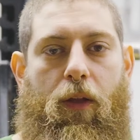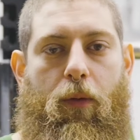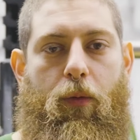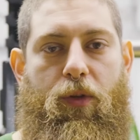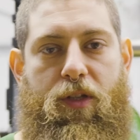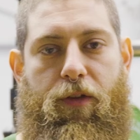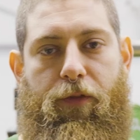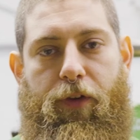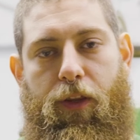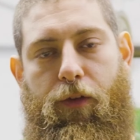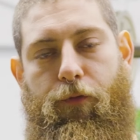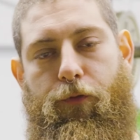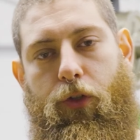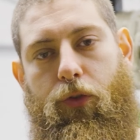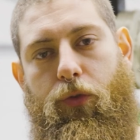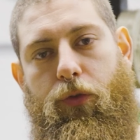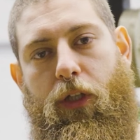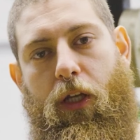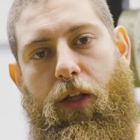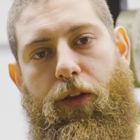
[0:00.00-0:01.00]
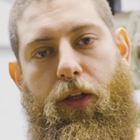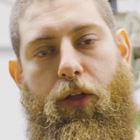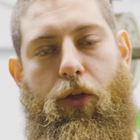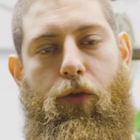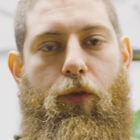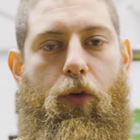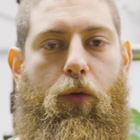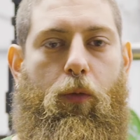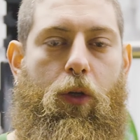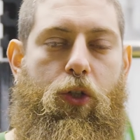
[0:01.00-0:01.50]
That was everything for today. Thank
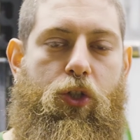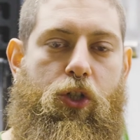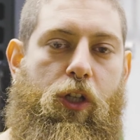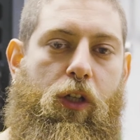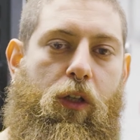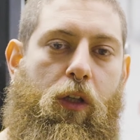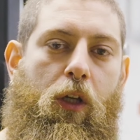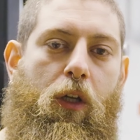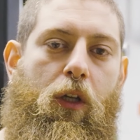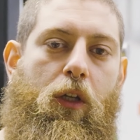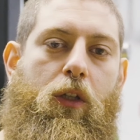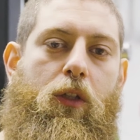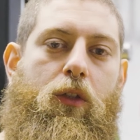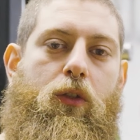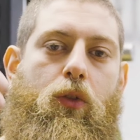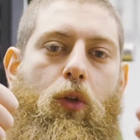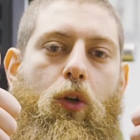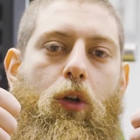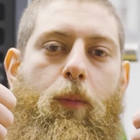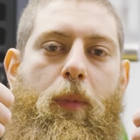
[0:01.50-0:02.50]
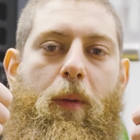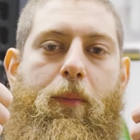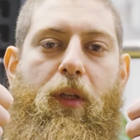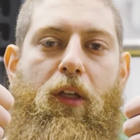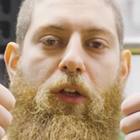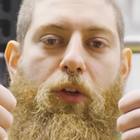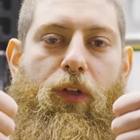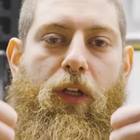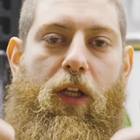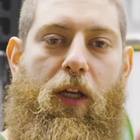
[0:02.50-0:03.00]
you for watching. Drop 1
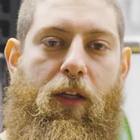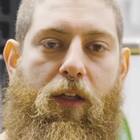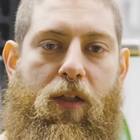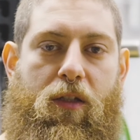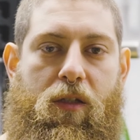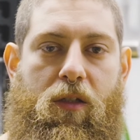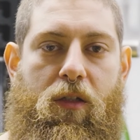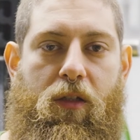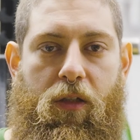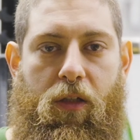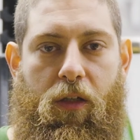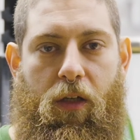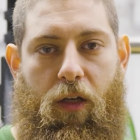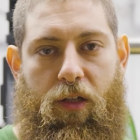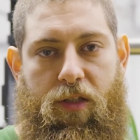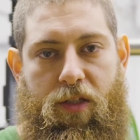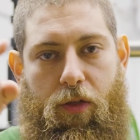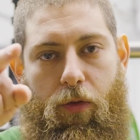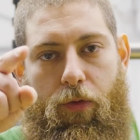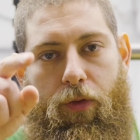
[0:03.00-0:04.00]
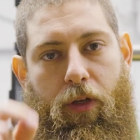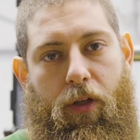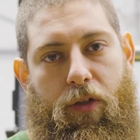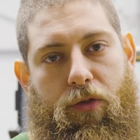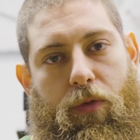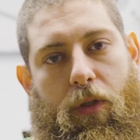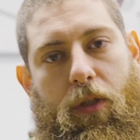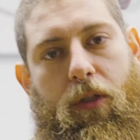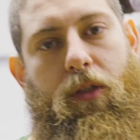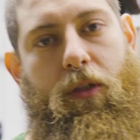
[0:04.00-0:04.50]
million likes. I'll see you on the
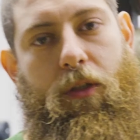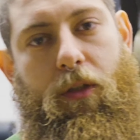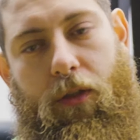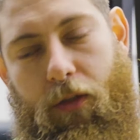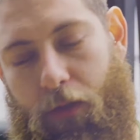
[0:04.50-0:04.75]
next one.